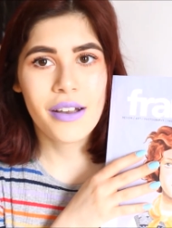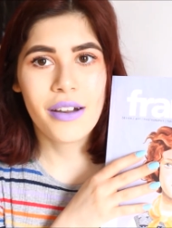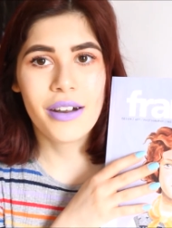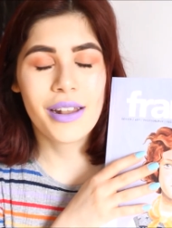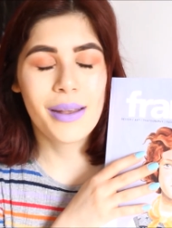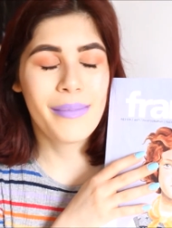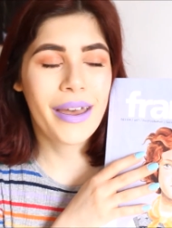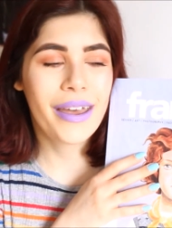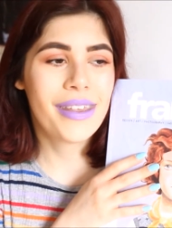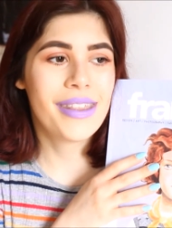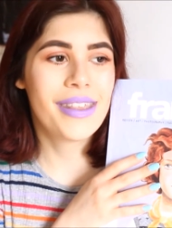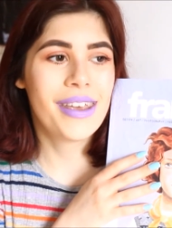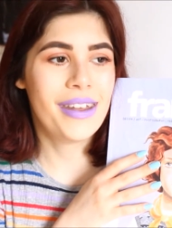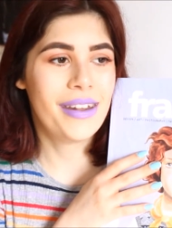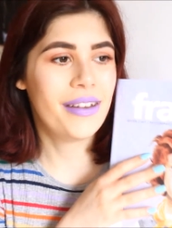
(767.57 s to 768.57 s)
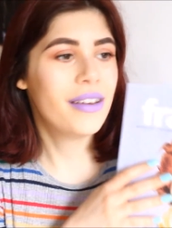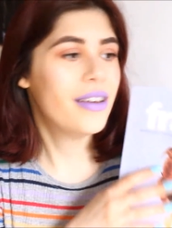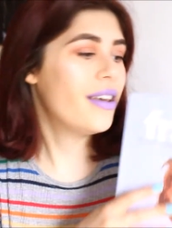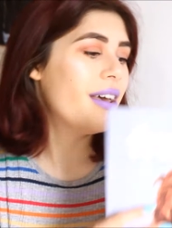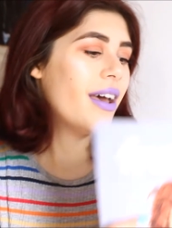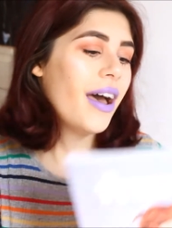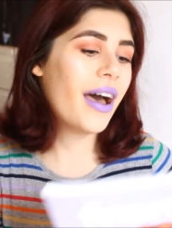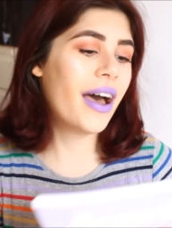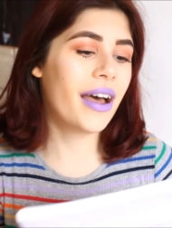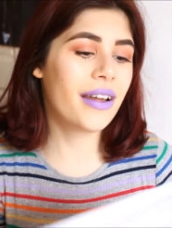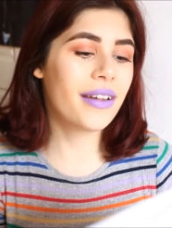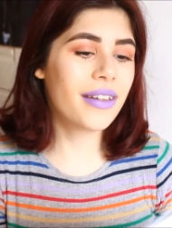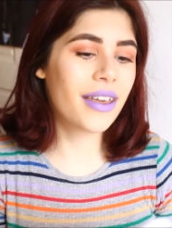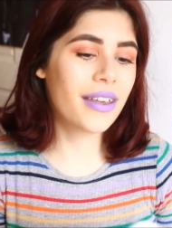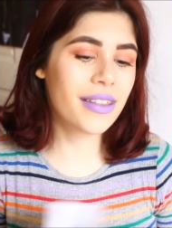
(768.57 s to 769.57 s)
on the magazine.
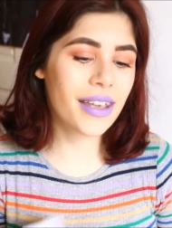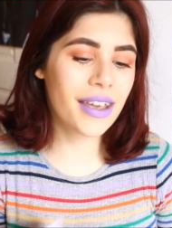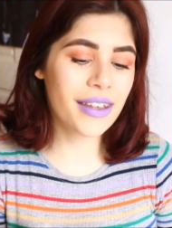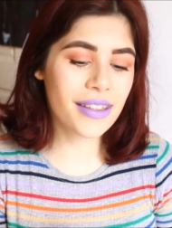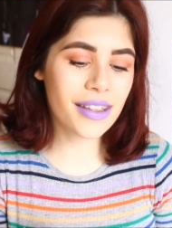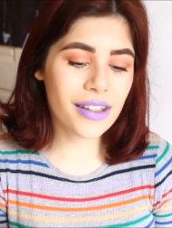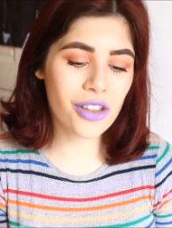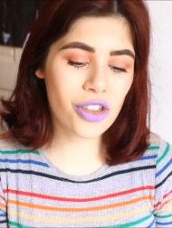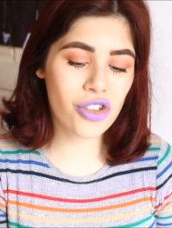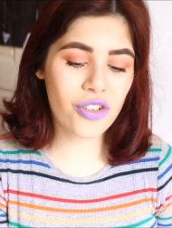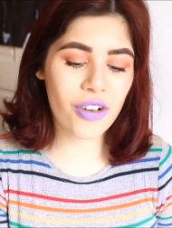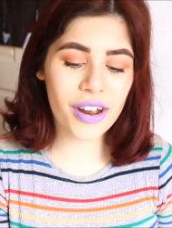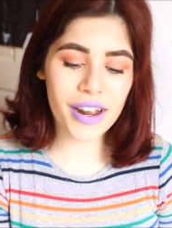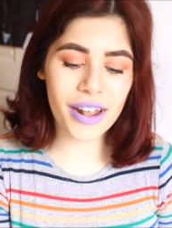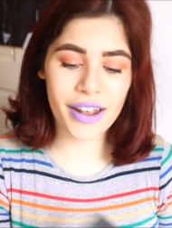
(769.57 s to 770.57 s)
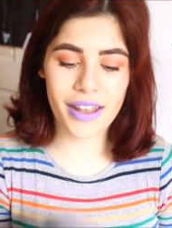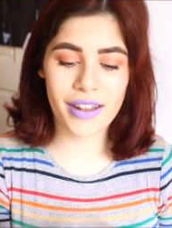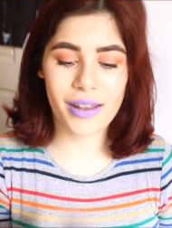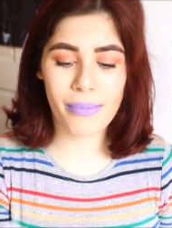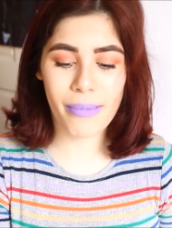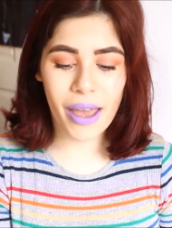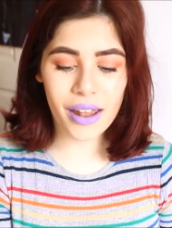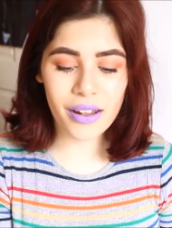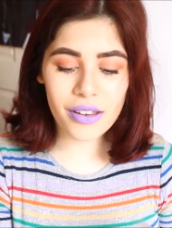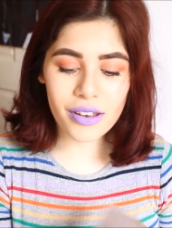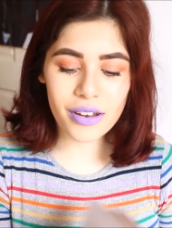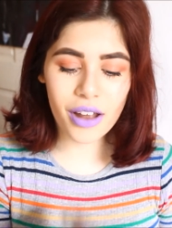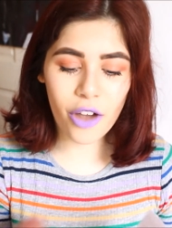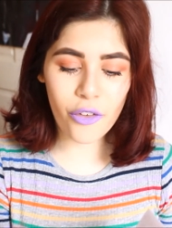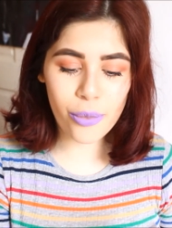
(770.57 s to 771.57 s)
And this is an Australian
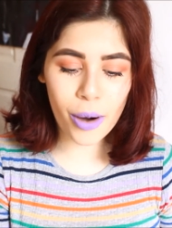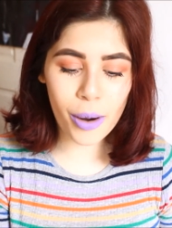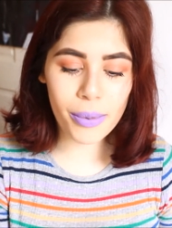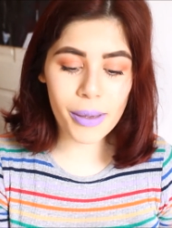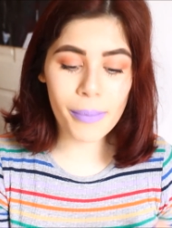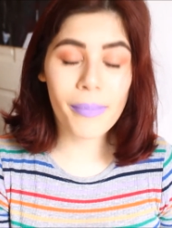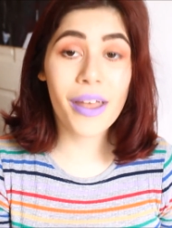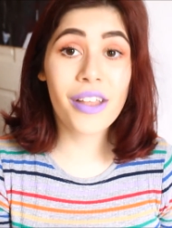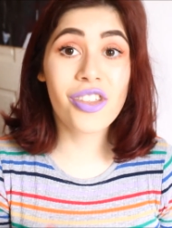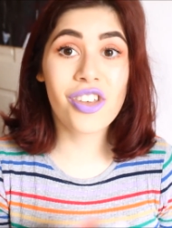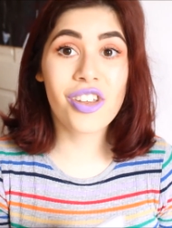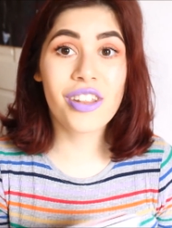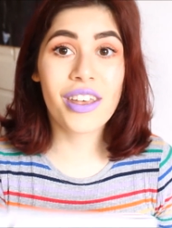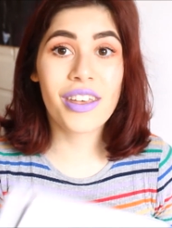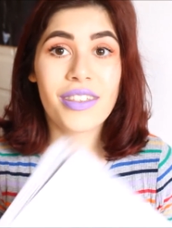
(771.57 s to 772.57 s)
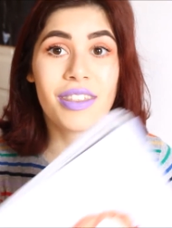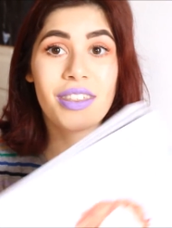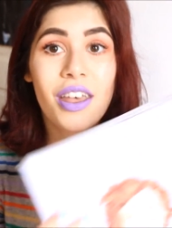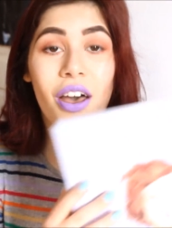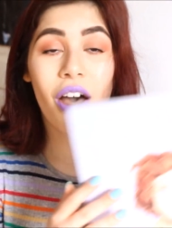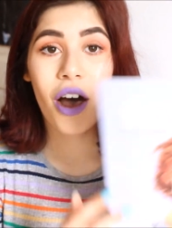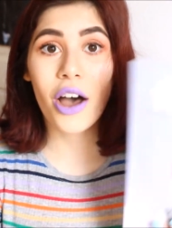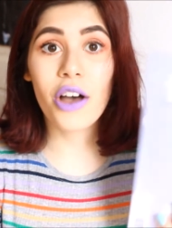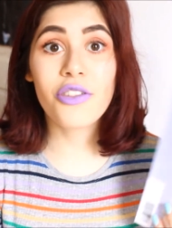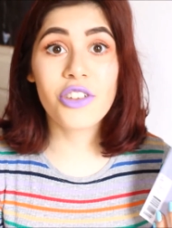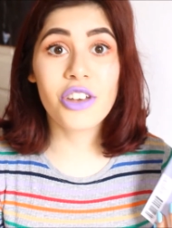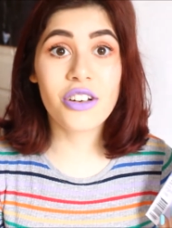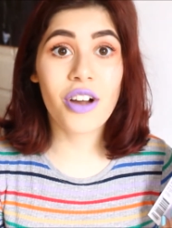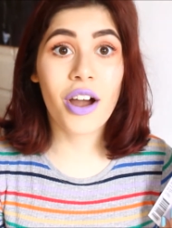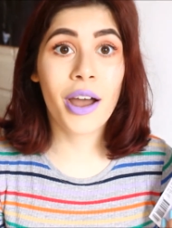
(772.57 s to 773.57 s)
independent. I've probably mentioned this a
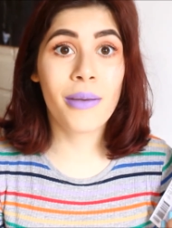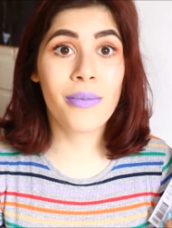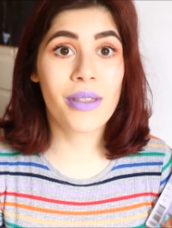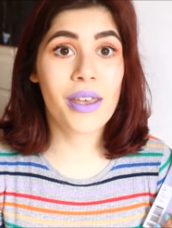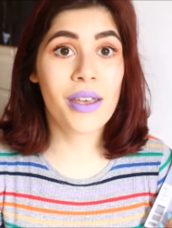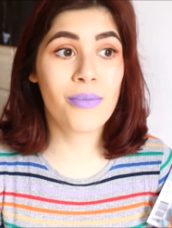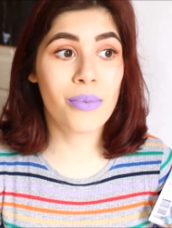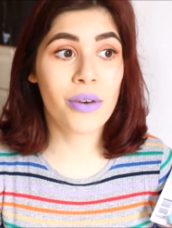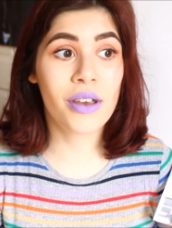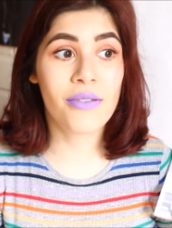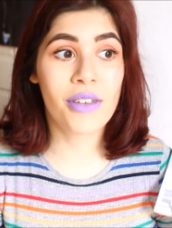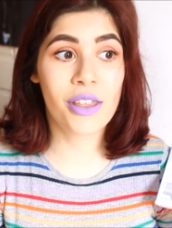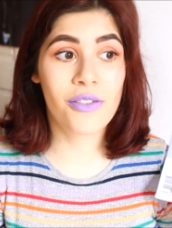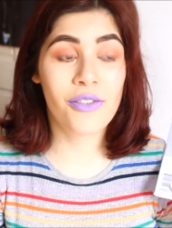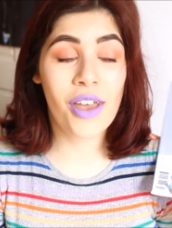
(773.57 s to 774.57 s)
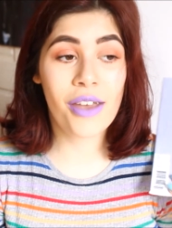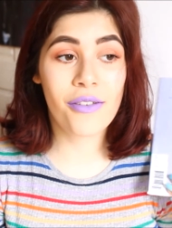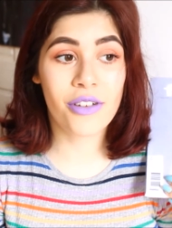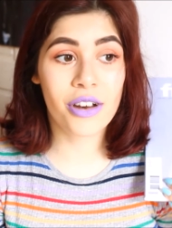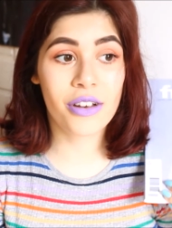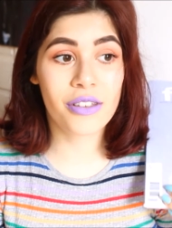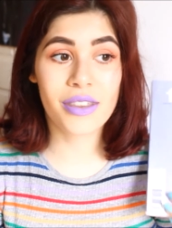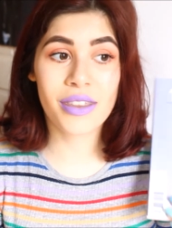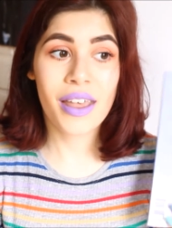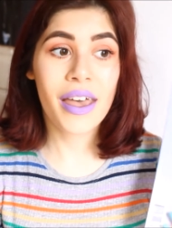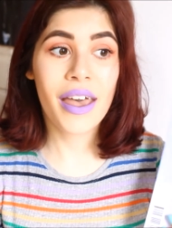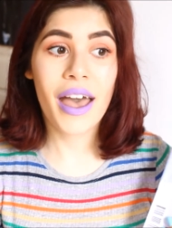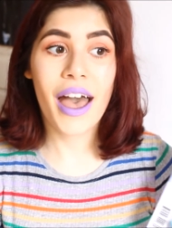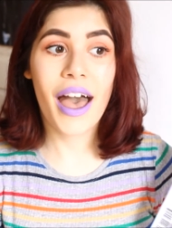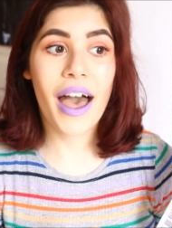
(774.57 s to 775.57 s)
few times in previous favourites,
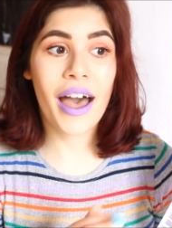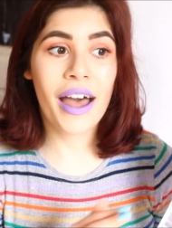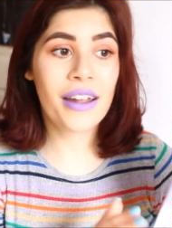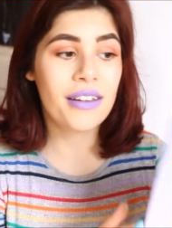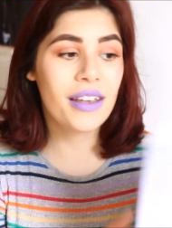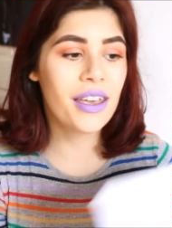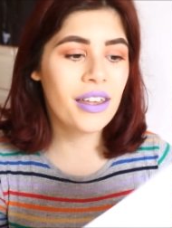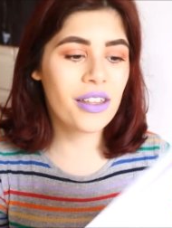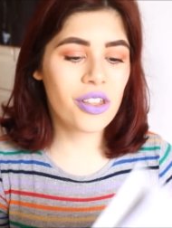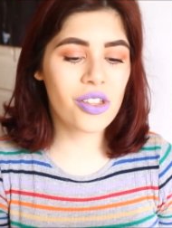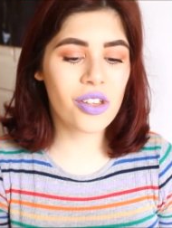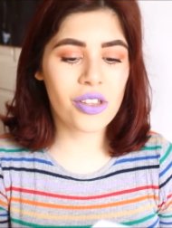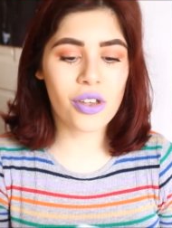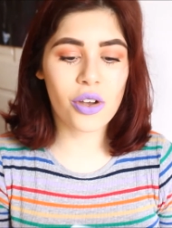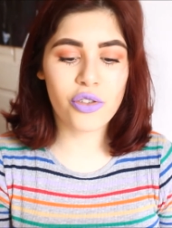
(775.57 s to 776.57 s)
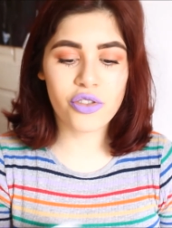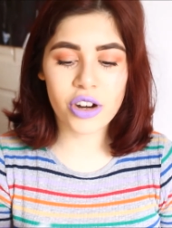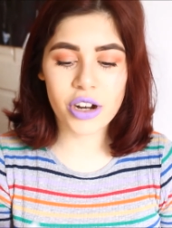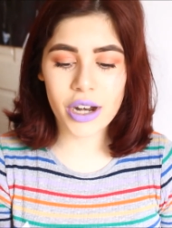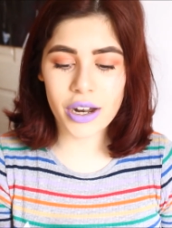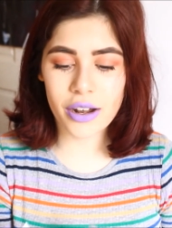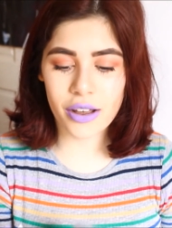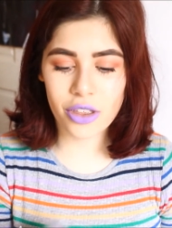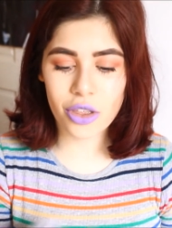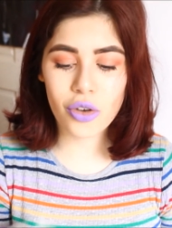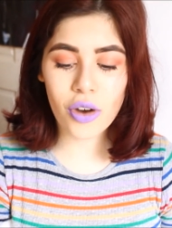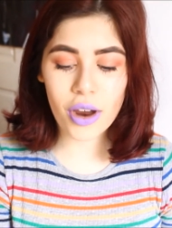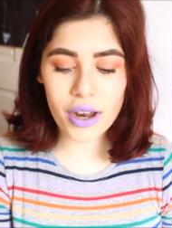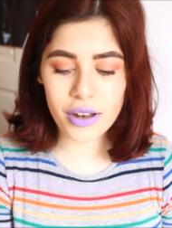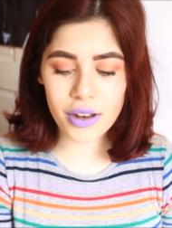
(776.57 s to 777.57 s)
and it's just a really nice
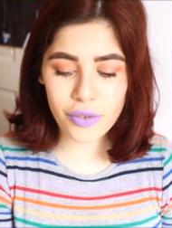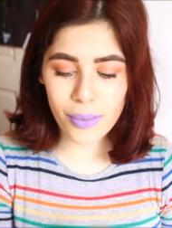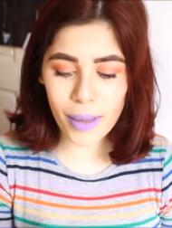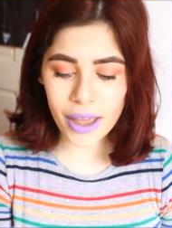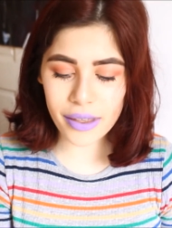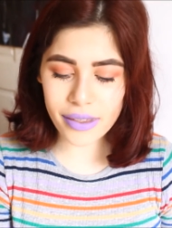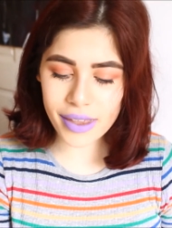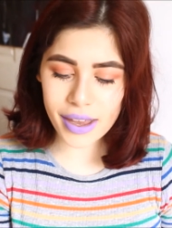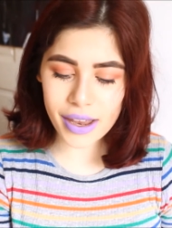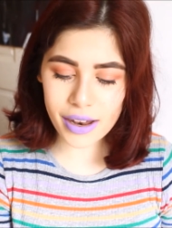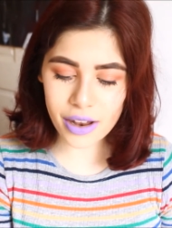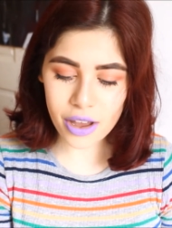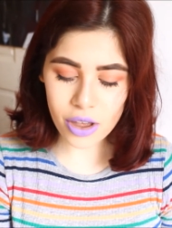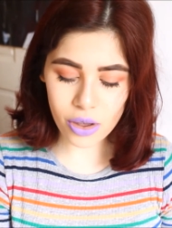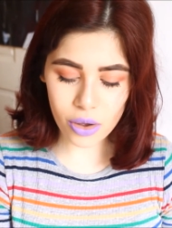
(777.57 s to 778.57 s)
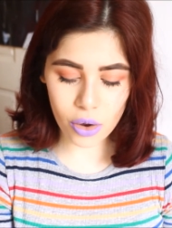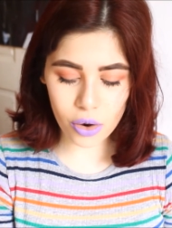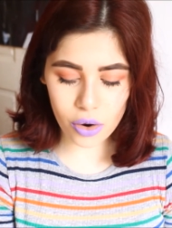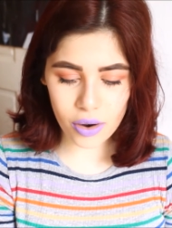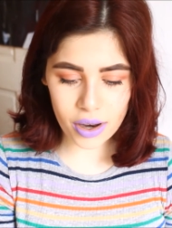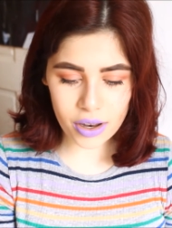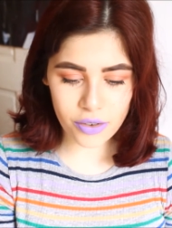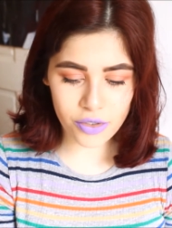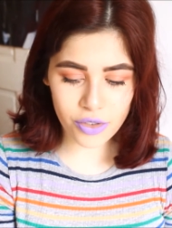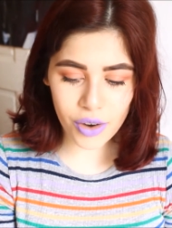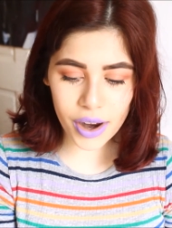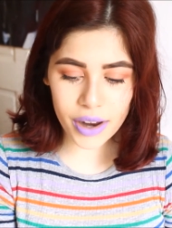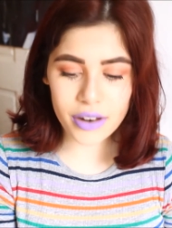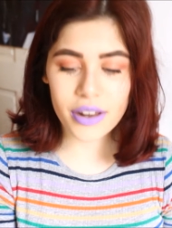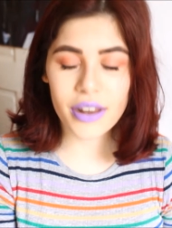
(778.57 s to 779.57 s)
creative magazine. You've got creative
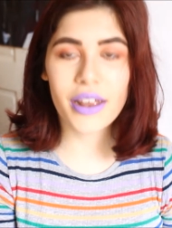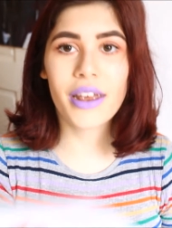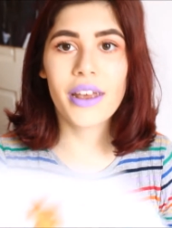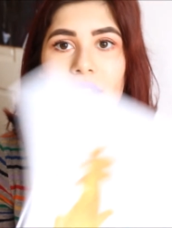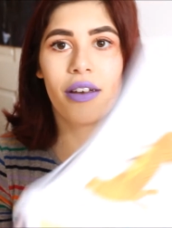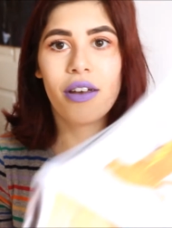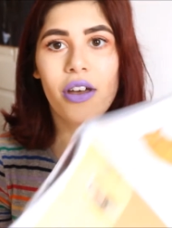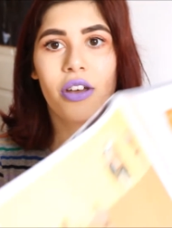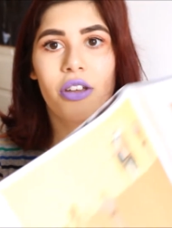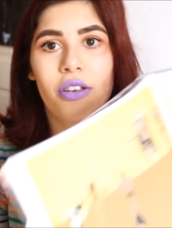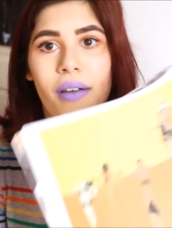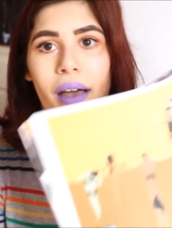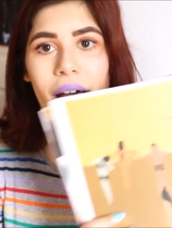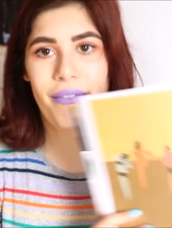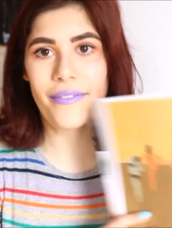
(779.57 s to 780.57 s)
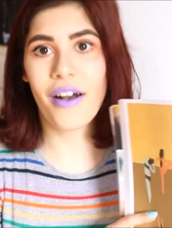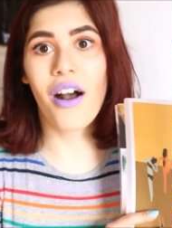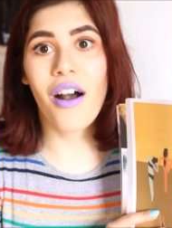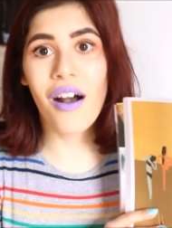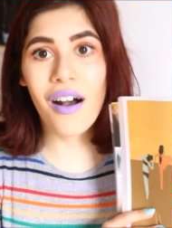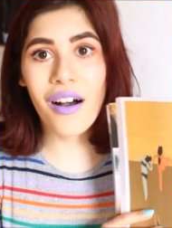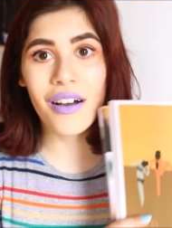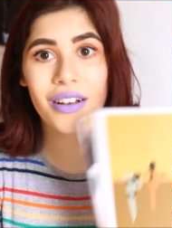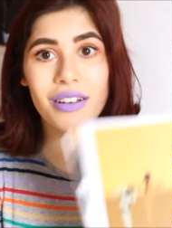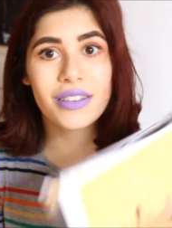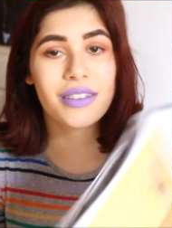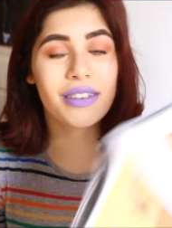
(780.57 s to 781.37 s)
writing, you have art